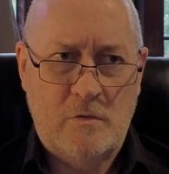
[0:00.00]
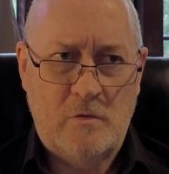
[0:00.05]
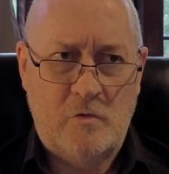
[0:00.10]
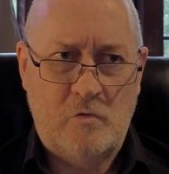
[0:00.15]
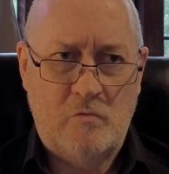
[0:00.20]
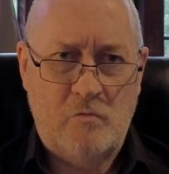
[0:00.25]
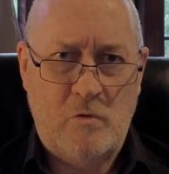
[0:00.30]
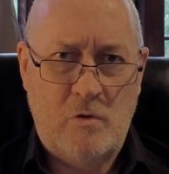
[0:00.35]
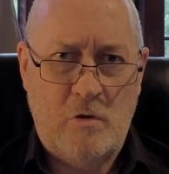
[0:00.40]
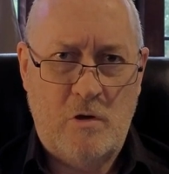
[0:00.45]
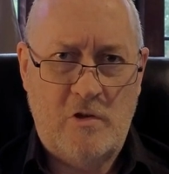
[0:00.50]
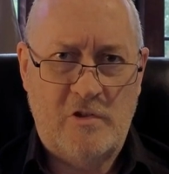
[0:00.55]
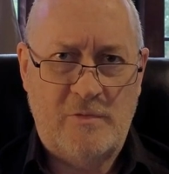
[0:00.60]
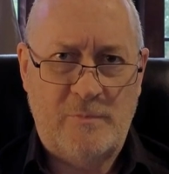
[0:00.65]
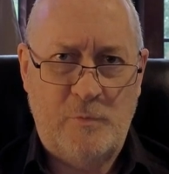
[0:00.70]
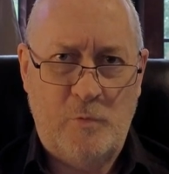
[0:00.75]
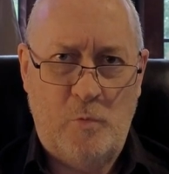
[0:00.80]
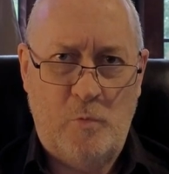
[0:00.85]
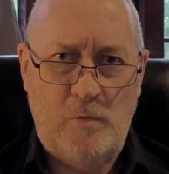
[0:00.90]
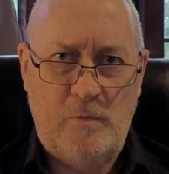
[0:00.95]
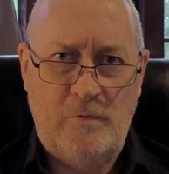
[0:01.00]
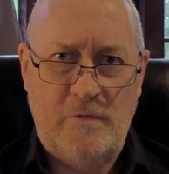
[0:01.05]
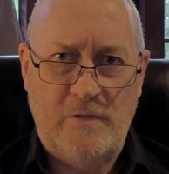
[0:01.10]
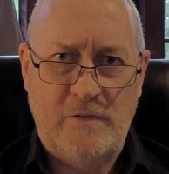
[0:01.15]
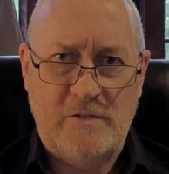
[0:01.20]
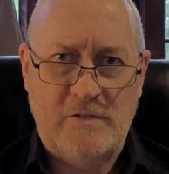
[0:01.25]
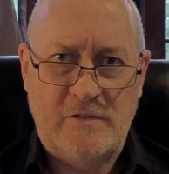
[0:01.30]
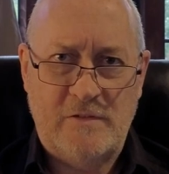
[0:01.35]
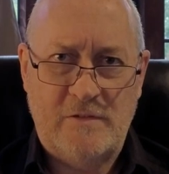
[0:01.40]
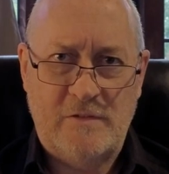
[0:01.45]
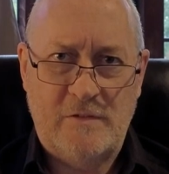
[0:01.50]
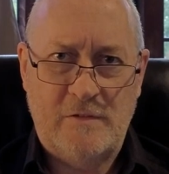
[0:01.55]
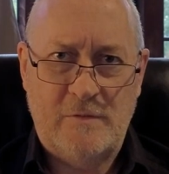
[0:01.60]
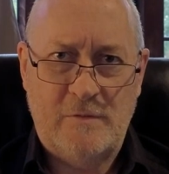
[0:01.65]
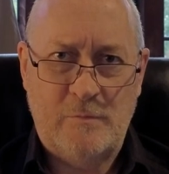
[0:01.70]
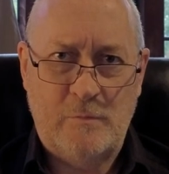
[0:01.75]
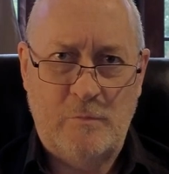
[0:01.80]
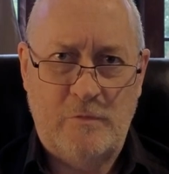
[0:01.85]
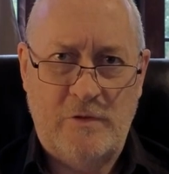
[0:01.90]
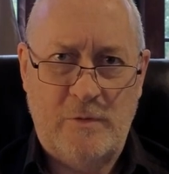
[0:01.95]
grasp all of this
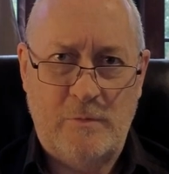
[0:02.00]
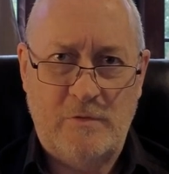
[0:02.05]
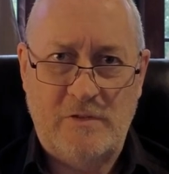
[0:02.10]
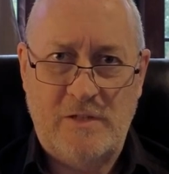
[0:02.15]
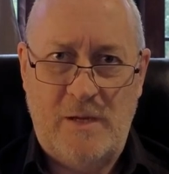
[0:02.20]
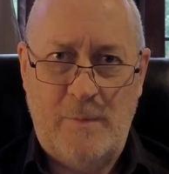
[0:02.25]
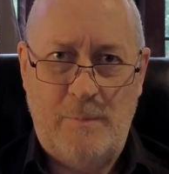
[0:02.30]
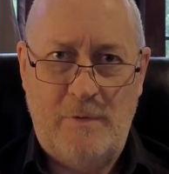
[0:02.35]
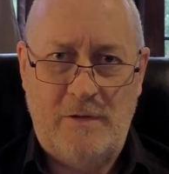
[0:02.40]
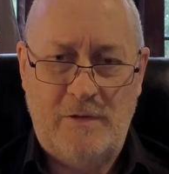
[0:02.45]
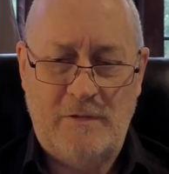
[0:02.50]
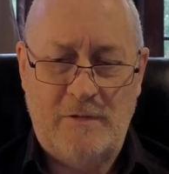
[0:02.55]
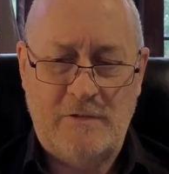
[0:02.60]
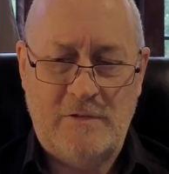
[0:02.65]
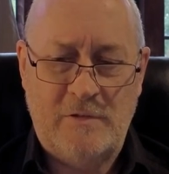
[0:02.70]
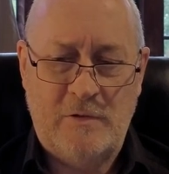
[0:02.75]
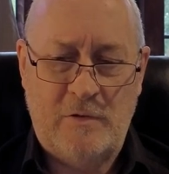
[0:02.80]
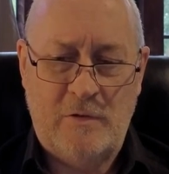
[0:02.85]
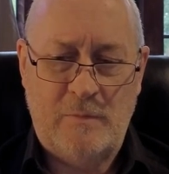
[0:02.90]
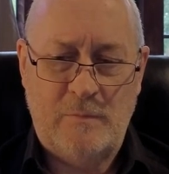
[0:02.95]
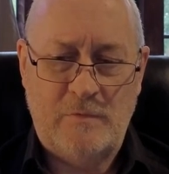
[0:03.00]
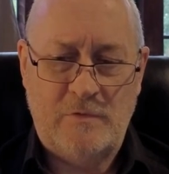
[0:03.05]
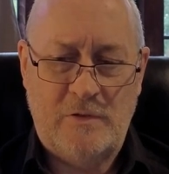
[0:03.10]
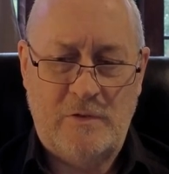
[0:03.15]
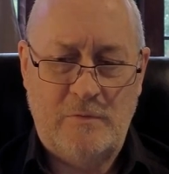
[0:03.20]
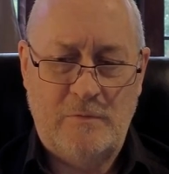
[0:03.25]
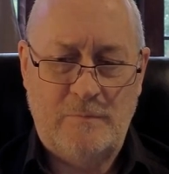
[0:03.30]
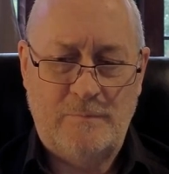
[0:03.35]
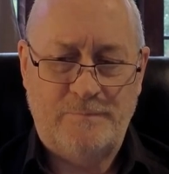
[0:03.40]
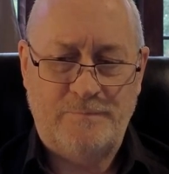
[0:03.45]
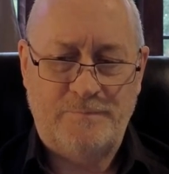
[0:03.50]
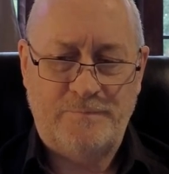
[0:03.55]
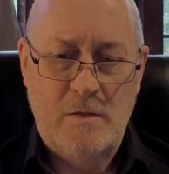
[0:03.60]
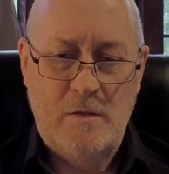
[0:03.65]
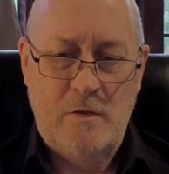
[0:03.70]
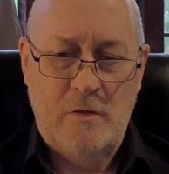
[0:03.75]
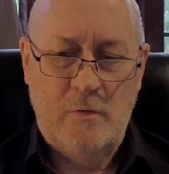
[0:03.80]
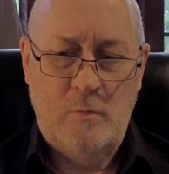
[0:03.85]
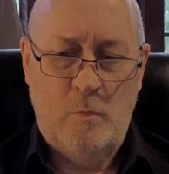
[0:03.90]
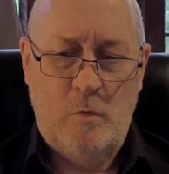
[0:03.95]
that was happening at the time. So
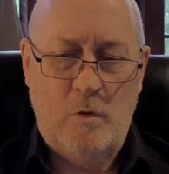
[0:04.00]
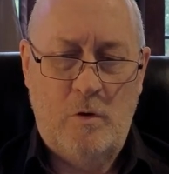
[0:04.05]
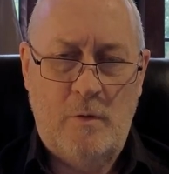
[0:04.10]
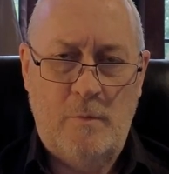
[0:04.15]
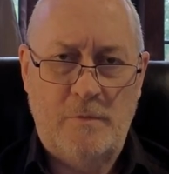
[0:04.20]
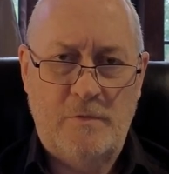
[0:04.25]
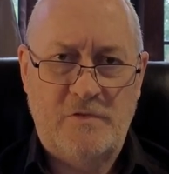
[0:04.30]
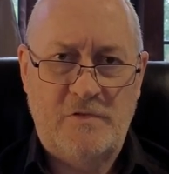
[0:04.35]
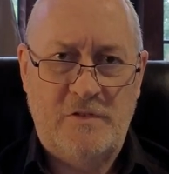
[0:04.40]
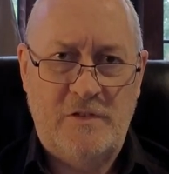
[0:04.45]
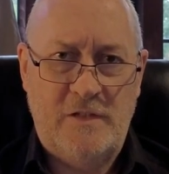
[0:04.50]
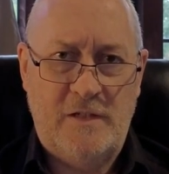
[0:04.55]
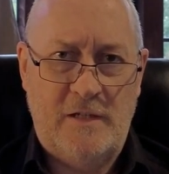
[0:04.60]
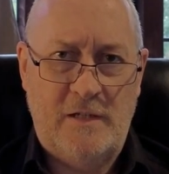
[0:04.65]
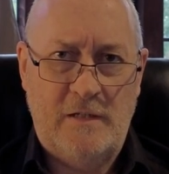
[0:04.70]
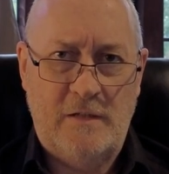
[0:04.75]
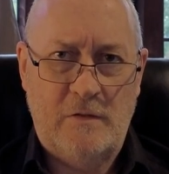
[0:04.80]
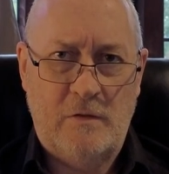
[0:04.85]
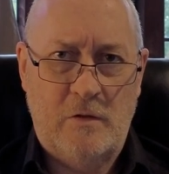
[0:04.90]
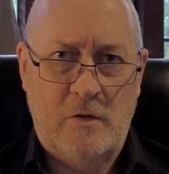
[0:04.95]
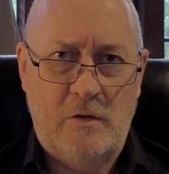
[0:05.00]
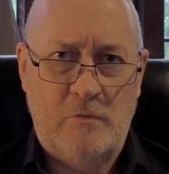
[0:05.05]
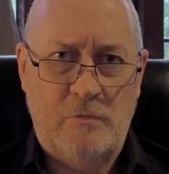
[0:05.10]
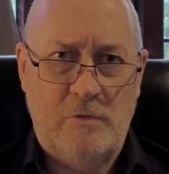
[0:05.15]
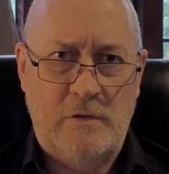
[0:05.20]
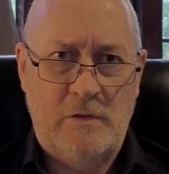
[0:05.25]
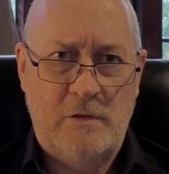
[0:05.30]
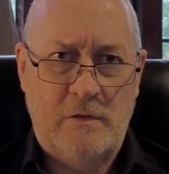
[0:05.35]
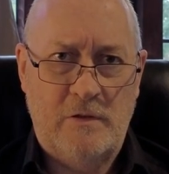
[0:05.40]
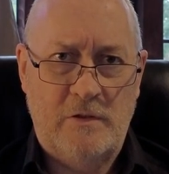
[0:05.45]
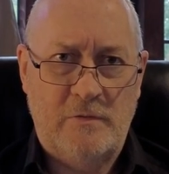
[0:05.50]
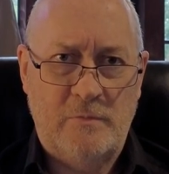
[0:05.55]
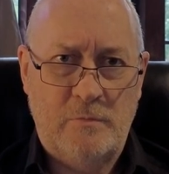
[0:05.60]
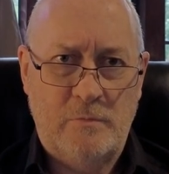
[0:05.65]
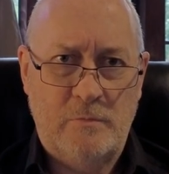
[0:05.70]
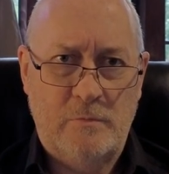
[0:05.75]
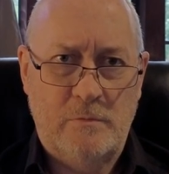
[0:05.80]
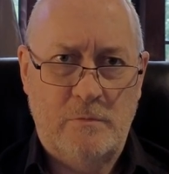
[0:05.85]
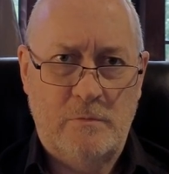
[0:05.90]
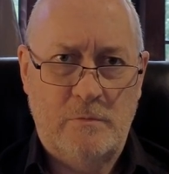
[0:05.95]
what I was seeing, I realised,
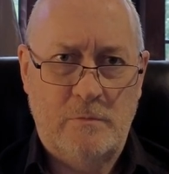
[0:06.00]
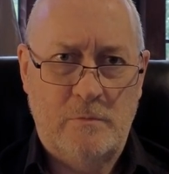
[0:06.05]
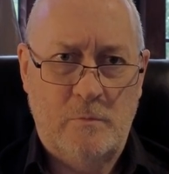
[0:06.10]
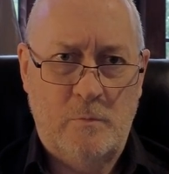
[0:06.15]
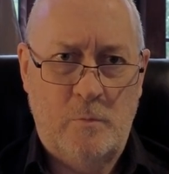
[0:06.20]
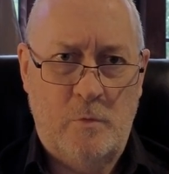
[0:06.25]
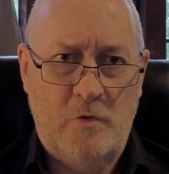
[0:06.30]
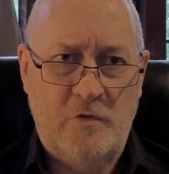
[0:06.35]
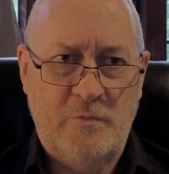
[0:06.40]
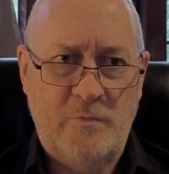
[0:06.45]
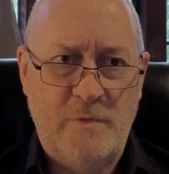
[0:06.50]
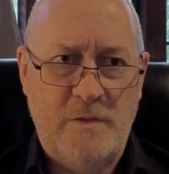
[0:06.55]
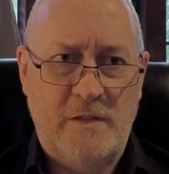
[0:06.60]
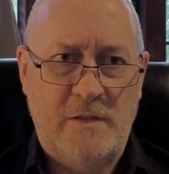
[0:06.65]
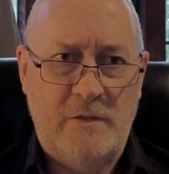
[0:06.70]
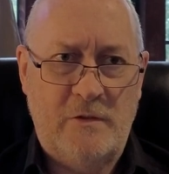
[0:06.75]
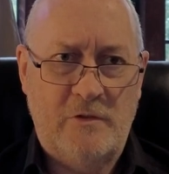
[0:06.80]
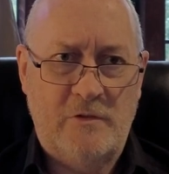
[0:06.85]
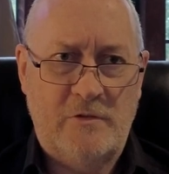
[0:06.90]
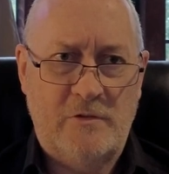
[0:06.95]
was me.